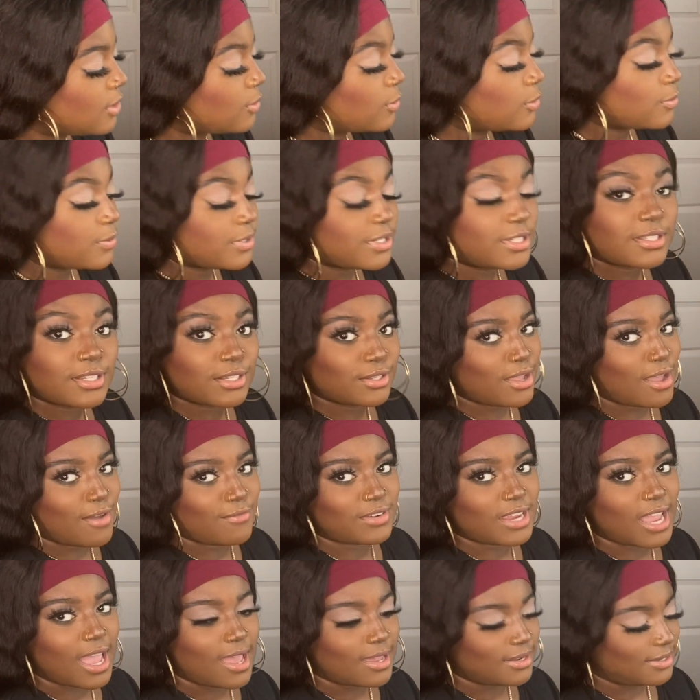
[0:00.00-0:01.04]
which we still have
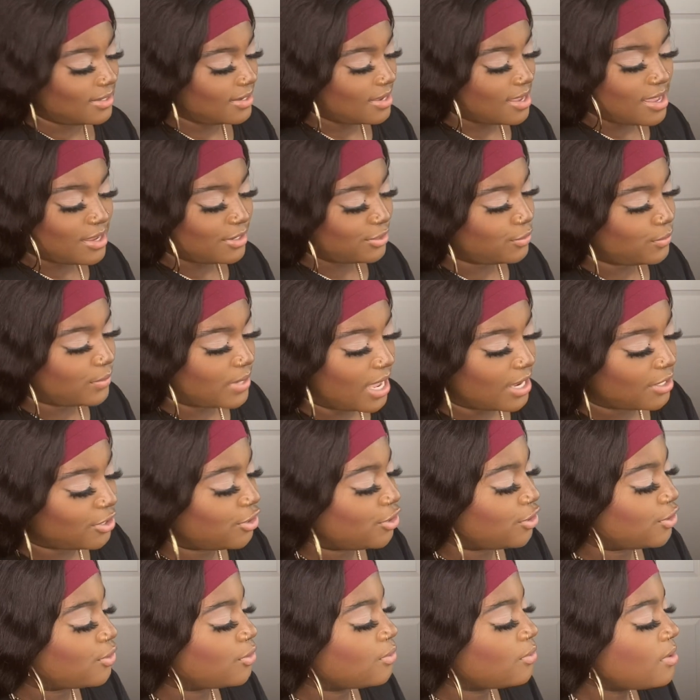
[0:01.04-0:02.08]
yet to get
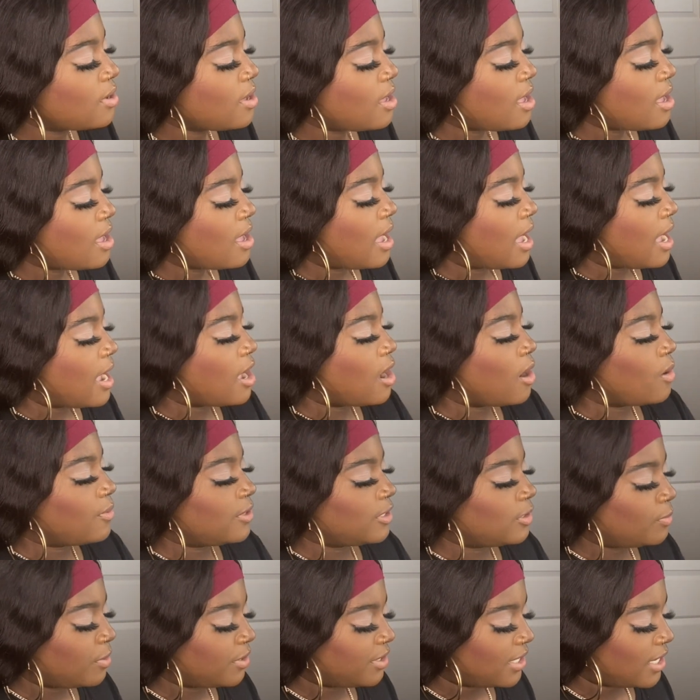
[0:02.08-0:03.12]
to, I
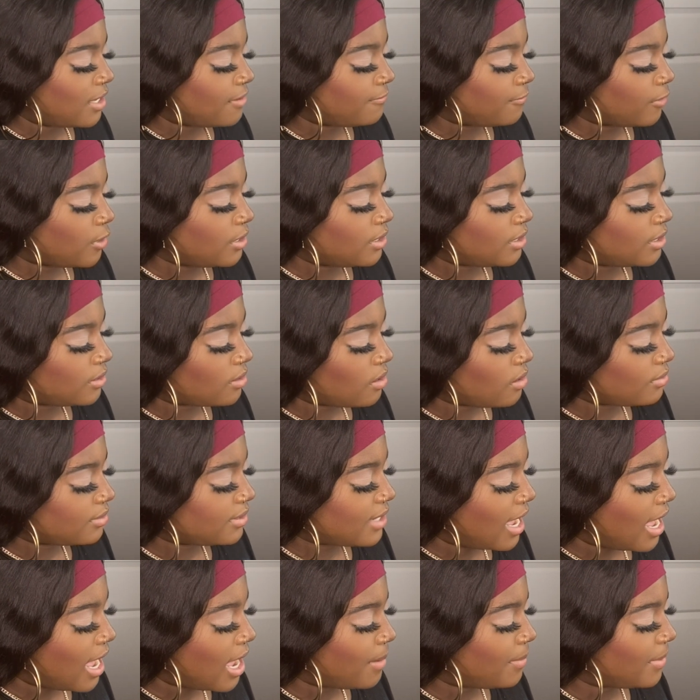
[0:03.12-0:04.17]
always put the invoices on
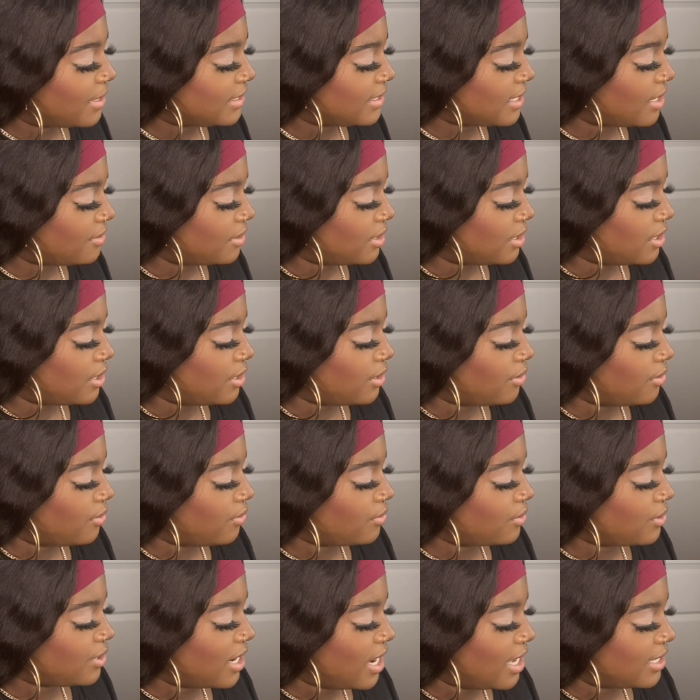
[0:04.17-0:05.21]
top. It's nothing new,
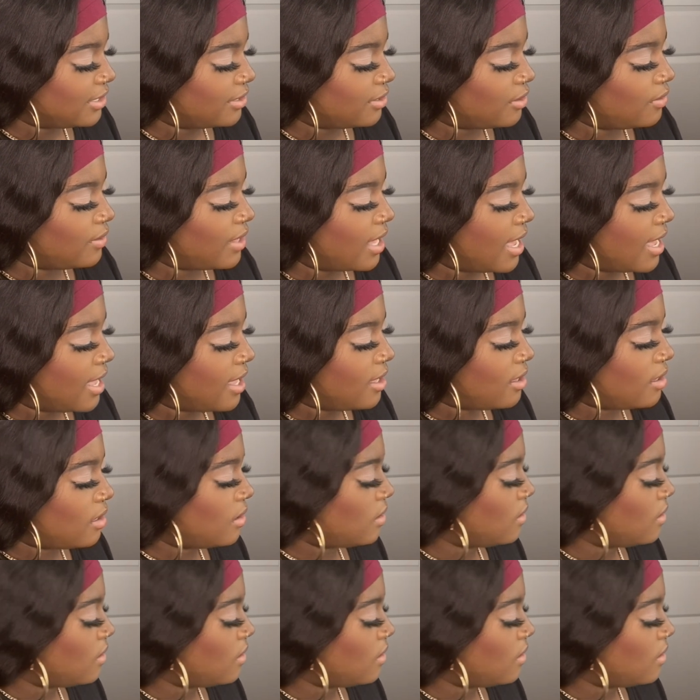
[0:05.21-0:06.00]
you guys know that.